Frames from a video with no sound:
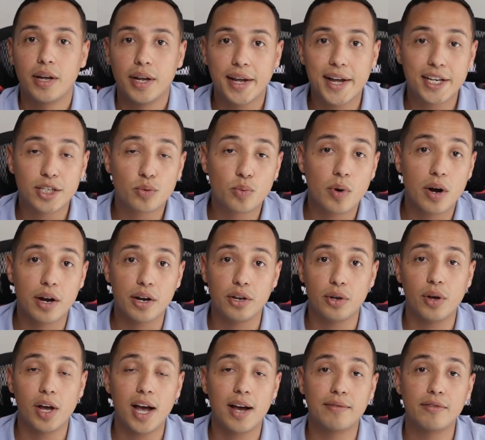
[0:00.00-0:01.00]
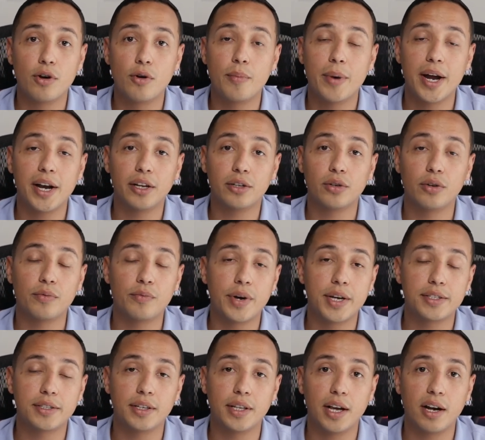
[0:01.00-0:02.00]
Guess what? You have no money to
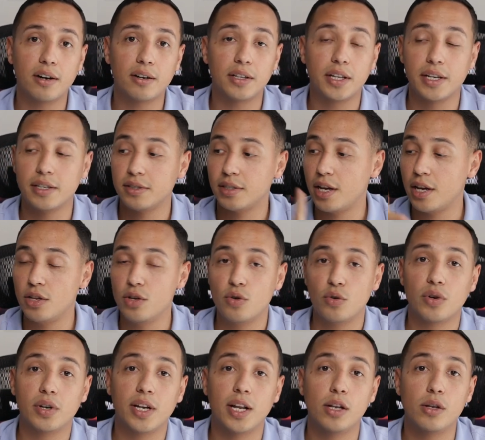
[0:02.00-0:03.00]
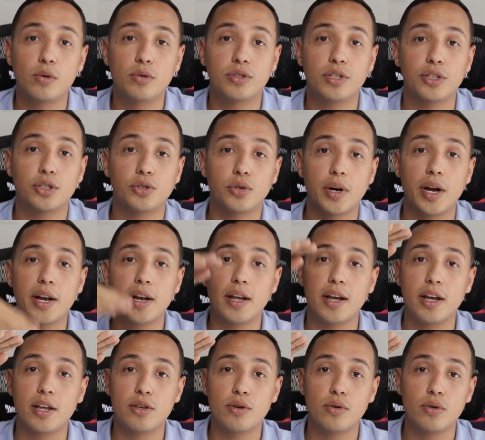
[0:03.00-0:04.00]
invest in the airlines and you're in a loosened trade
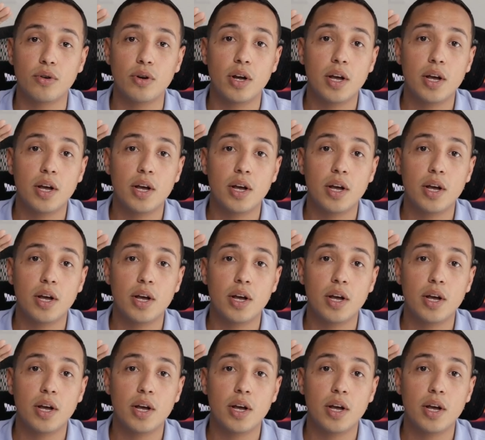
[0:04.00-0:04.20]
and